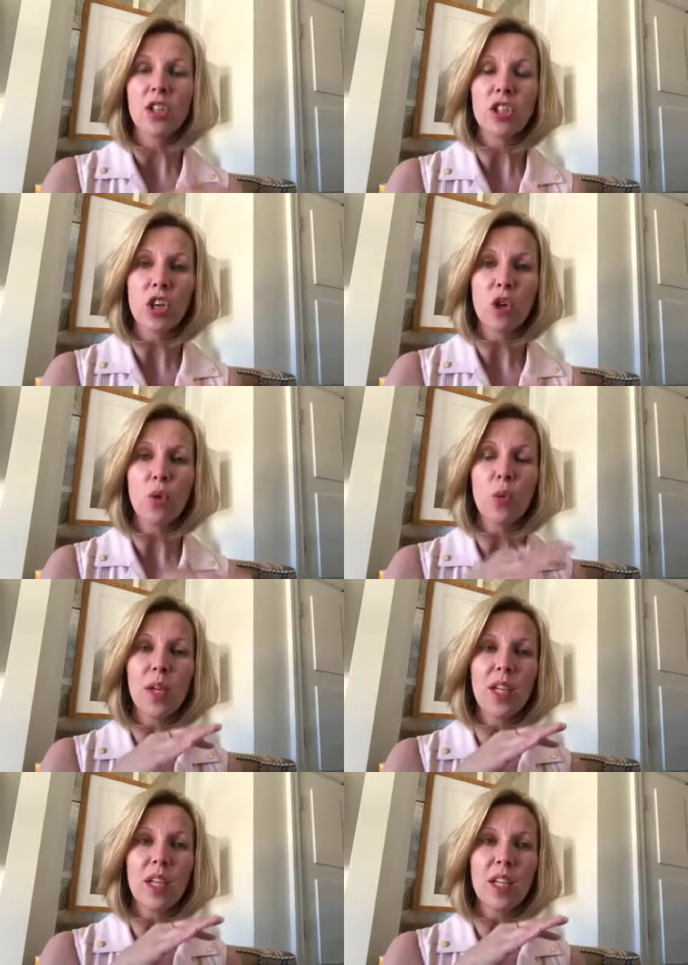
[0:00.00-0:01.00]
so
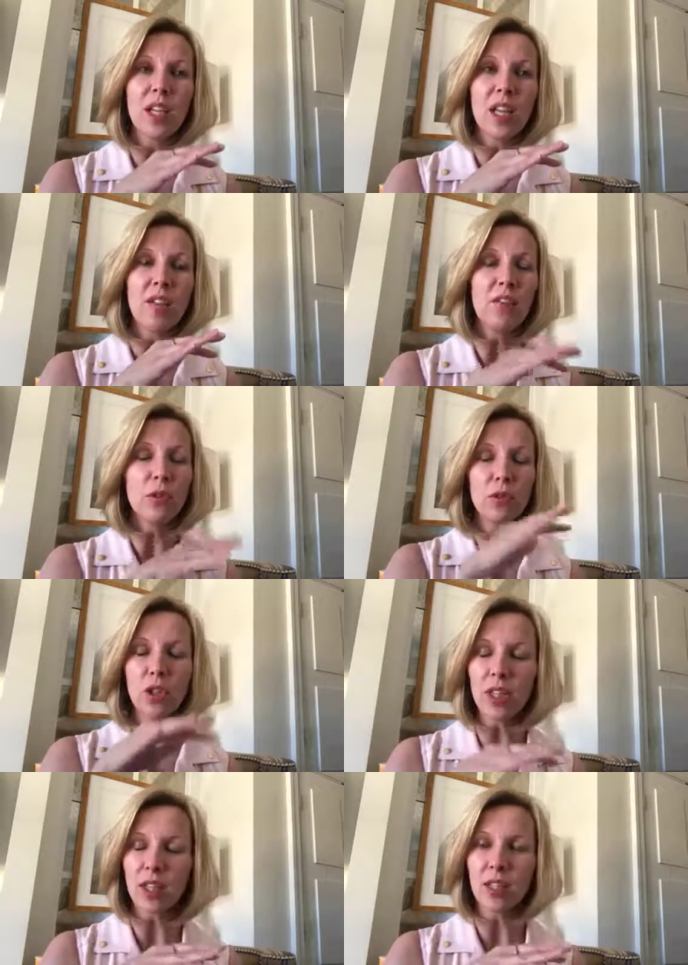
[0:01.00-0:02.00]
we if you
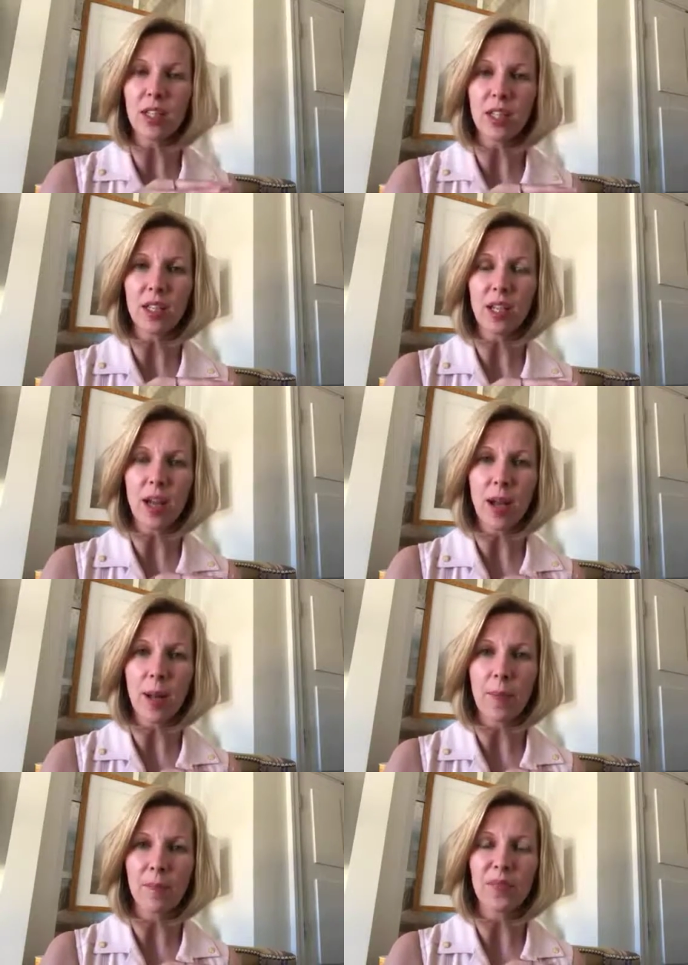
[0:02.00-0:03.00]
look at the
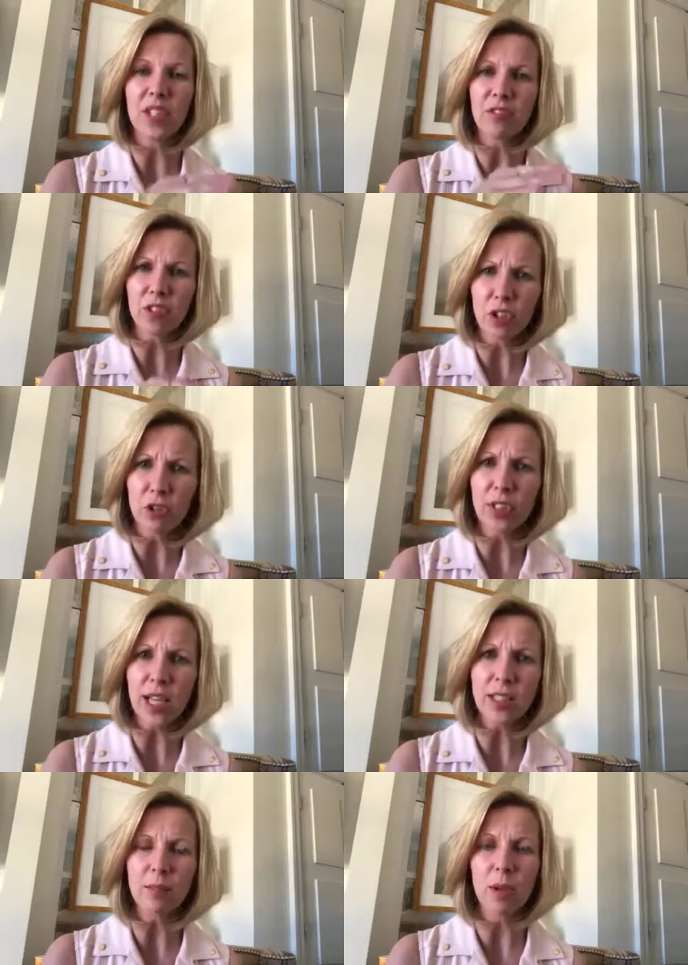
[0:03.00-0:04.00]
um, different new
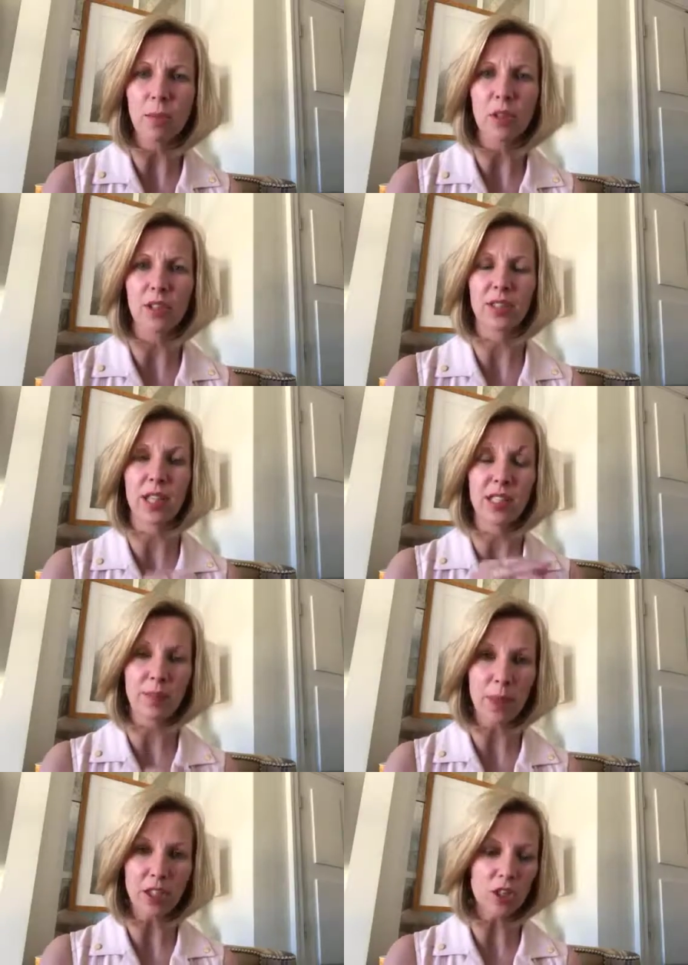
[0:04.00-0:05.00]
testament books
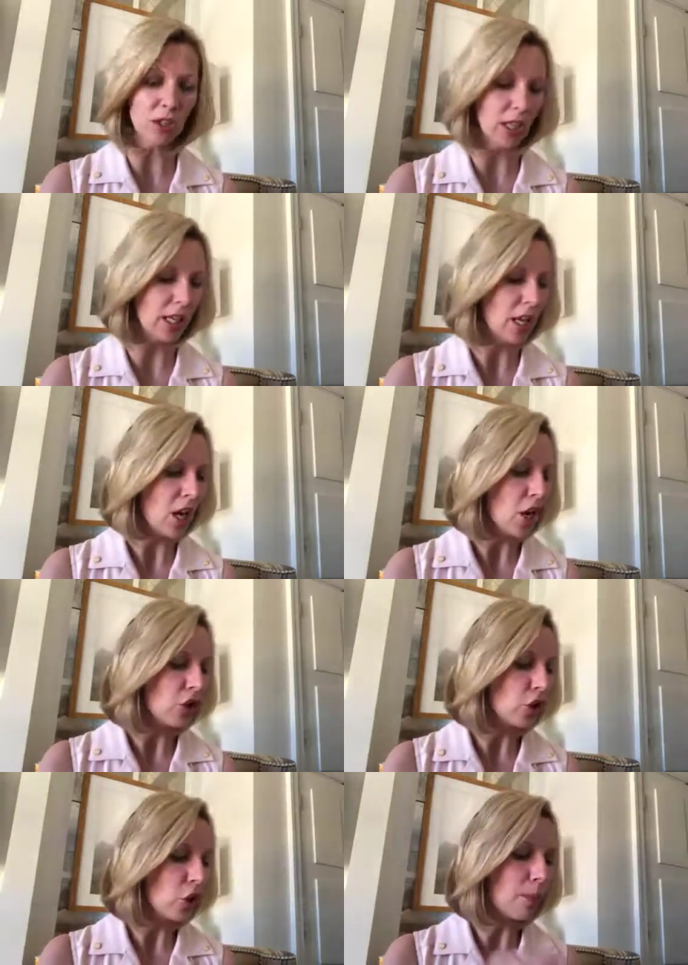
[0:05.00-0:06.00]
especially
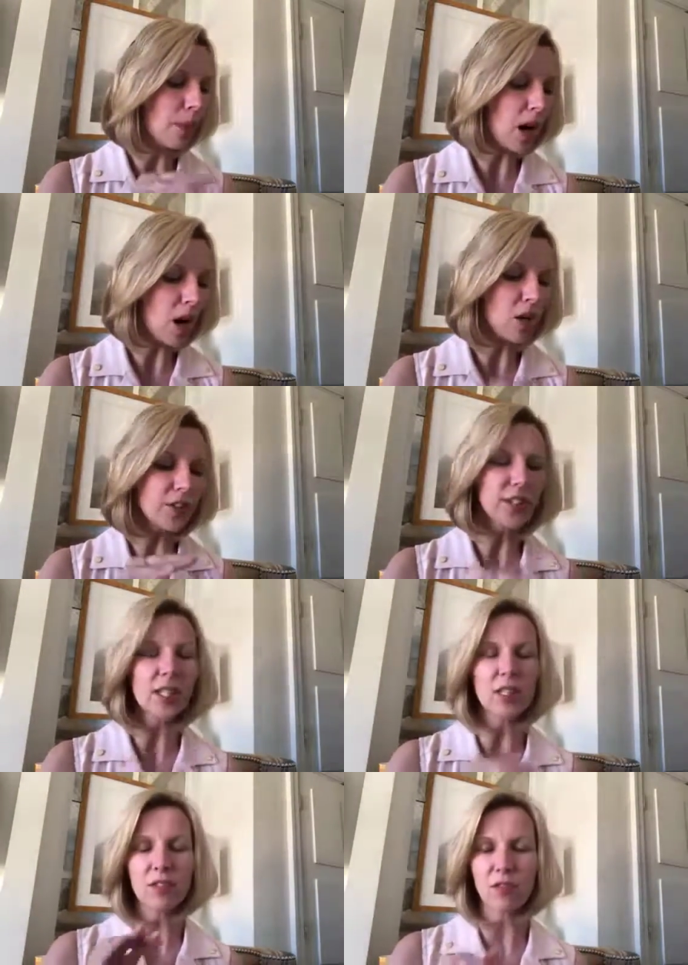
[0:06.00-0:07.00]
you know paul
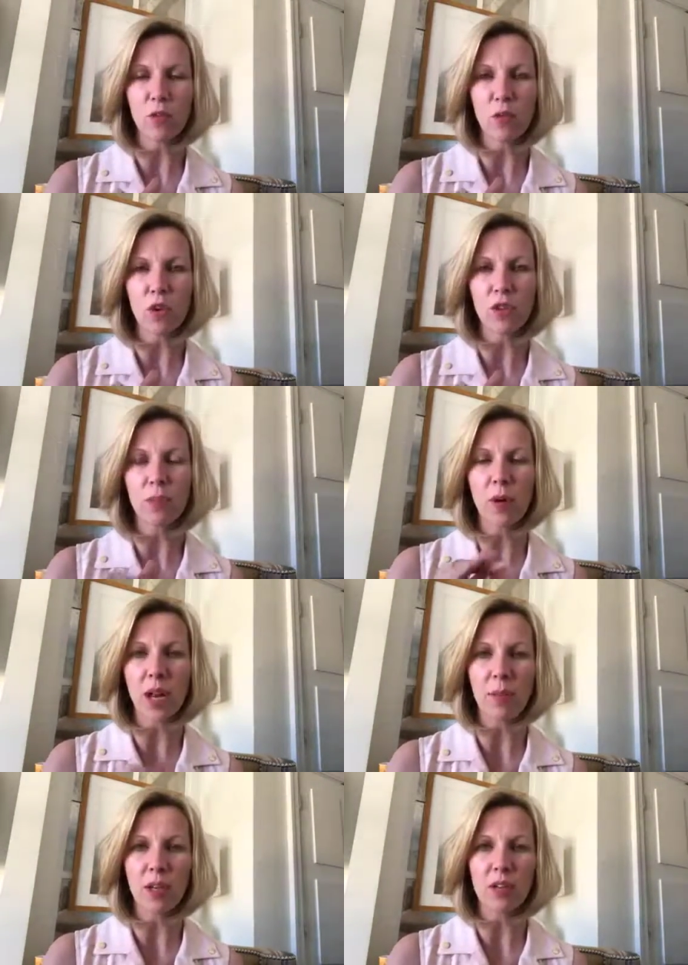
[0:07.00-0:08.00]
sets forth
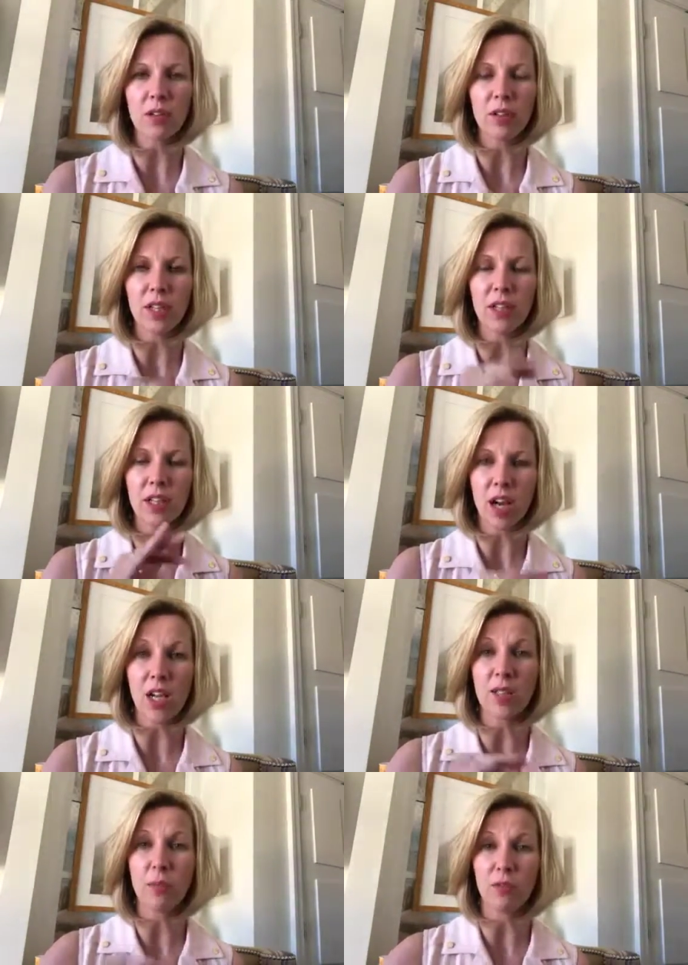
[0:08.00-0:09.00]
primarily the
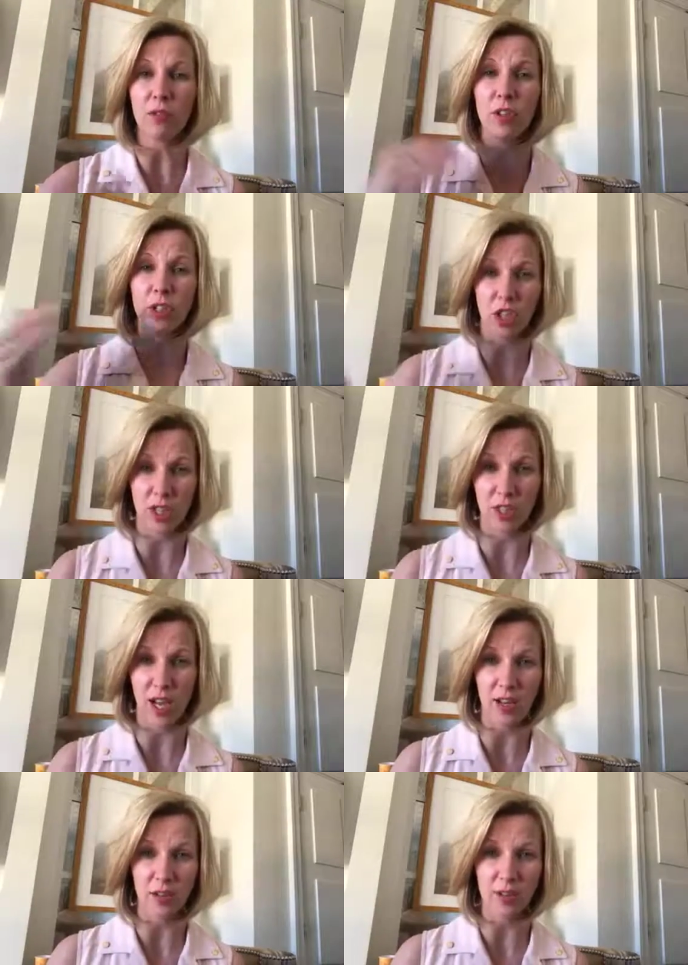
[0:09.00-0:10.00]
gospel for the
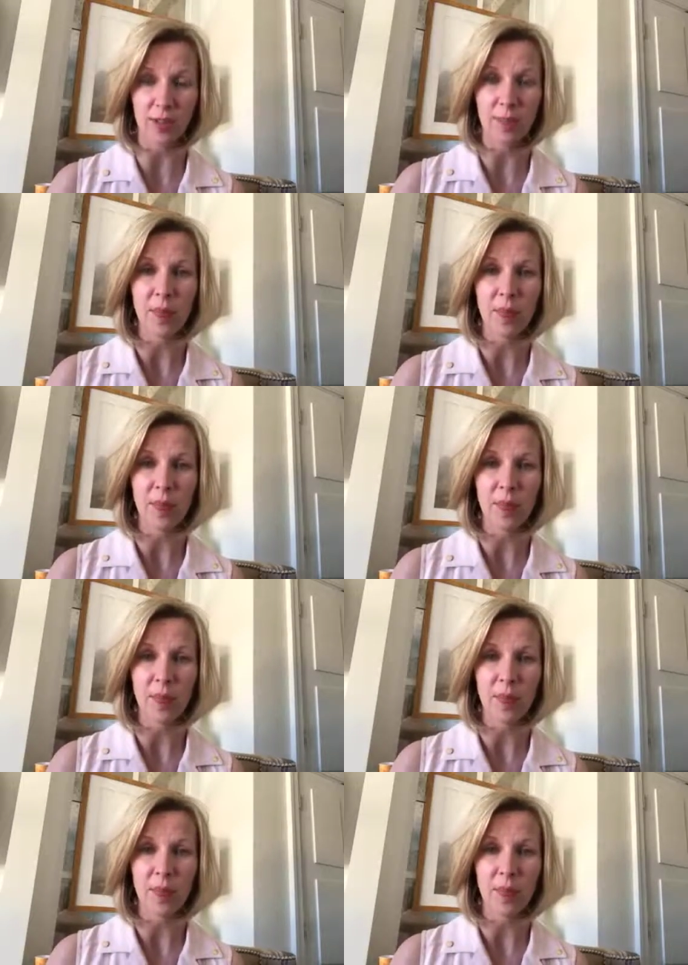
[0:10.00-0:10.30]
gentiles